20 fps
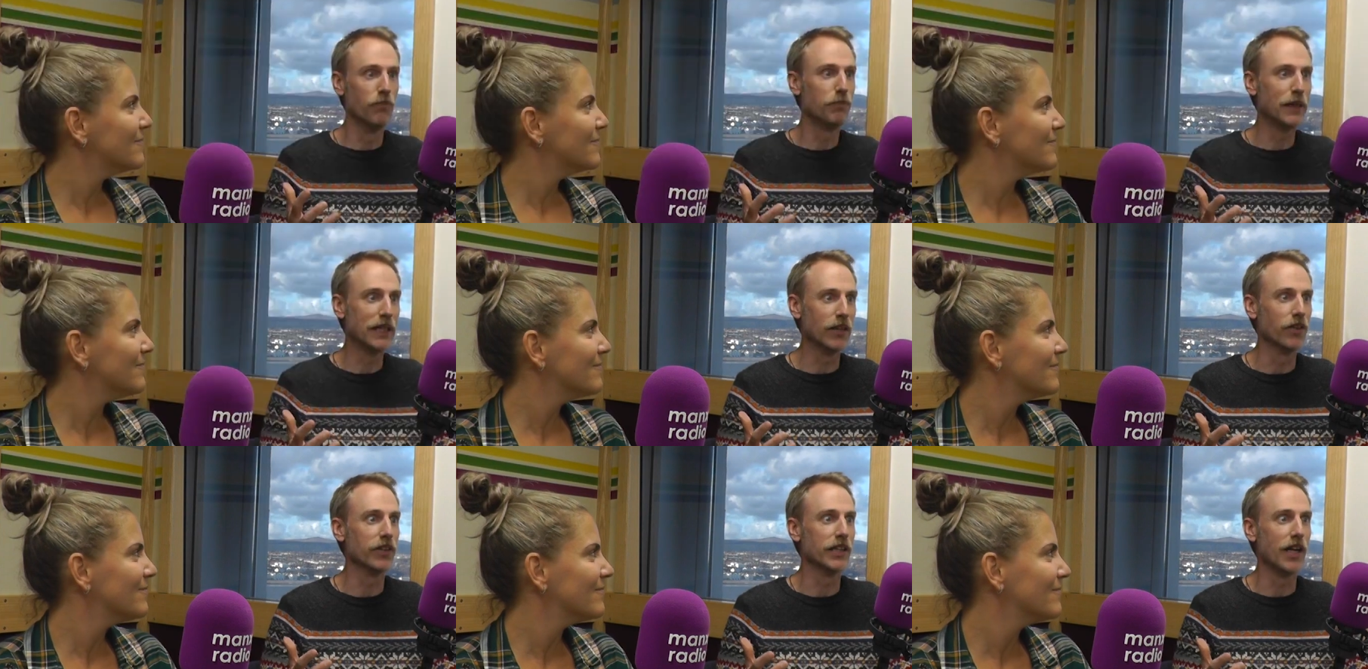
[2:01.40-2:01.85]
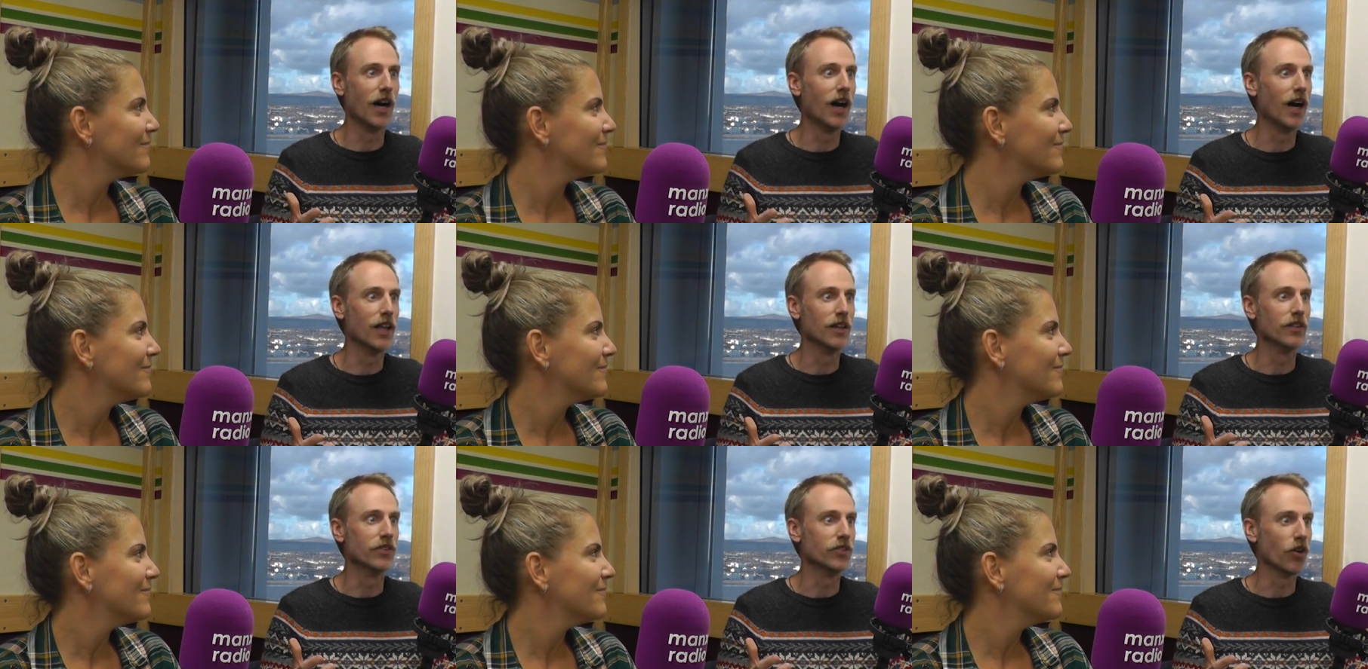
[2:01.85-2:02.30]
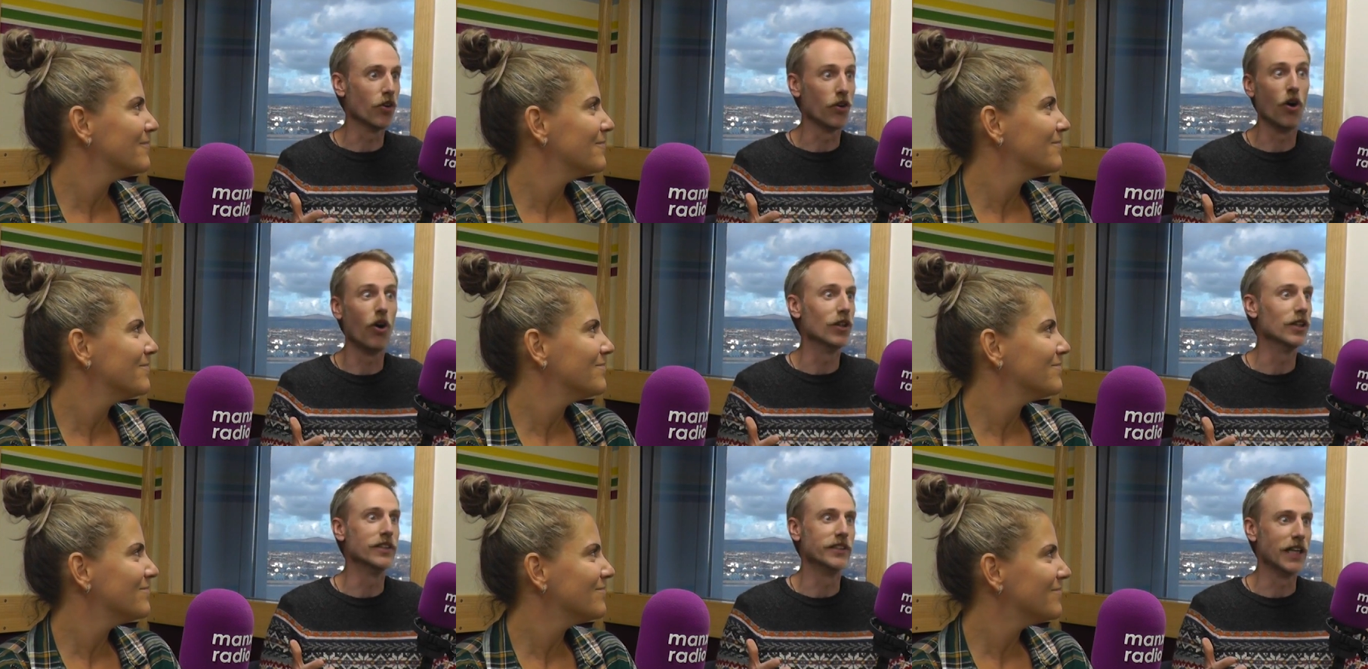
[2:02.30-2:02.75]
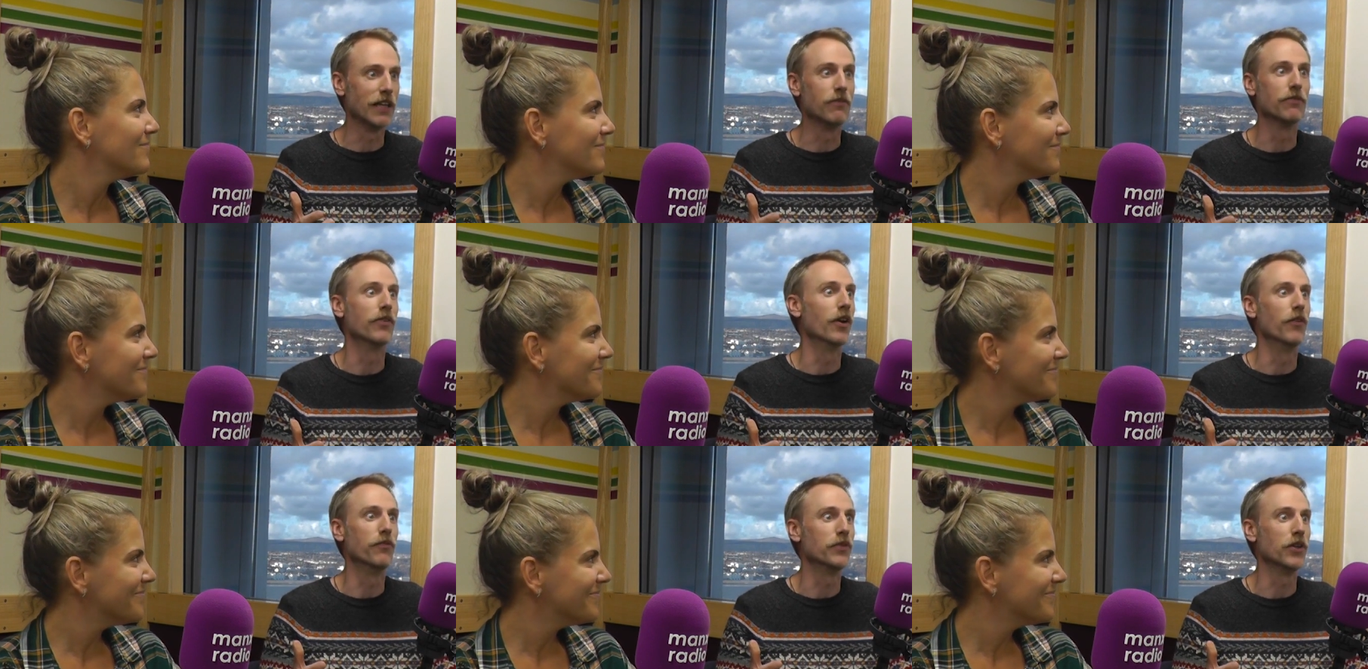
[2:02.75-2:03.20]
Speaker 1: been on the island on holiday for a
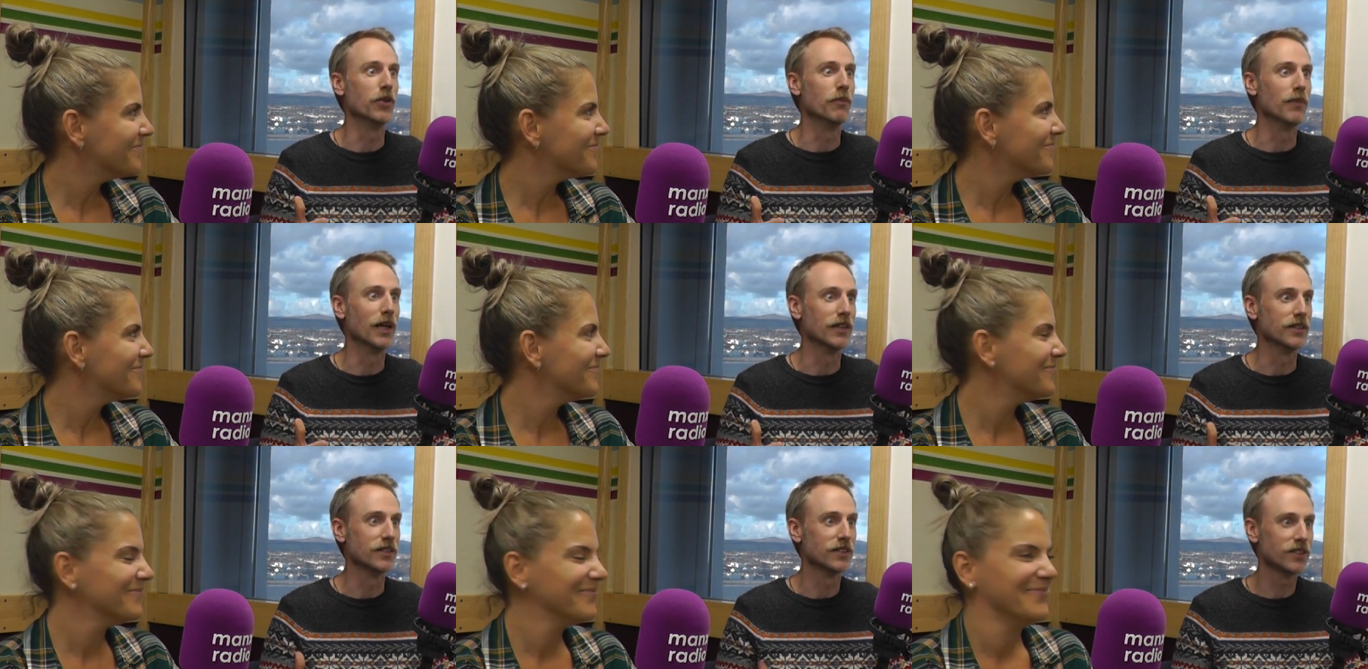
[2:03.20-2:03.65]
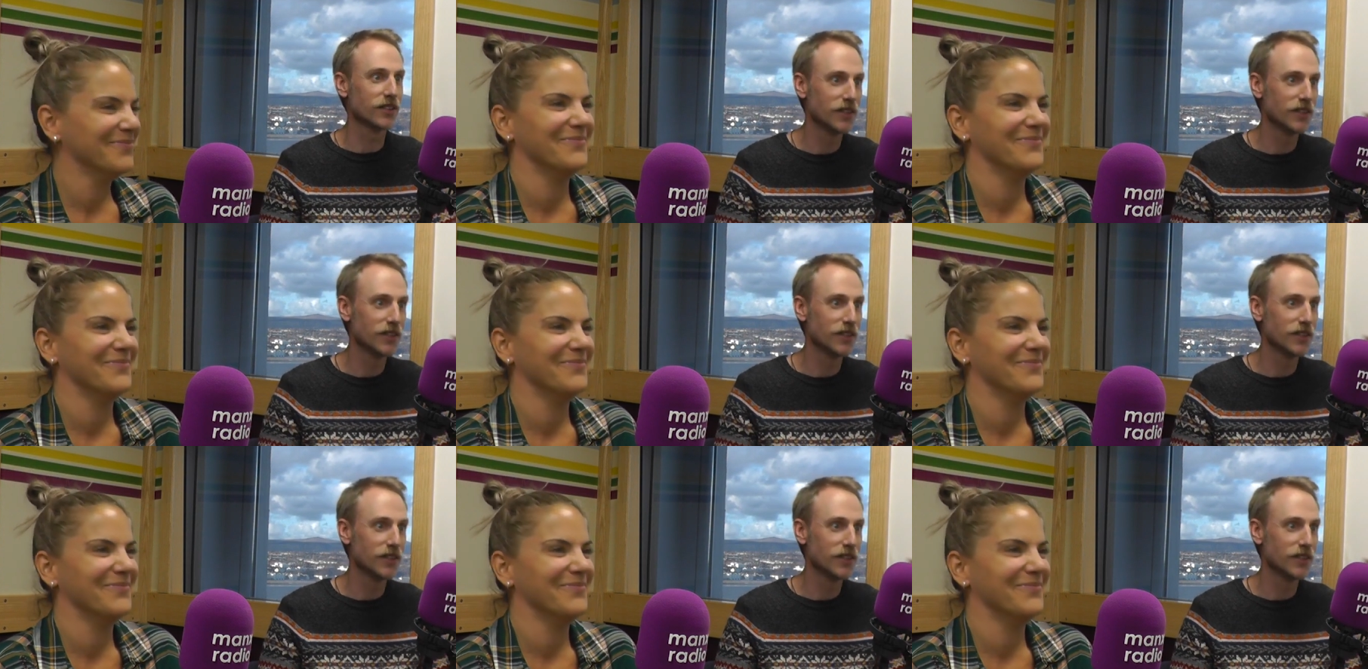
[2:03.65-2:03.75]
few months.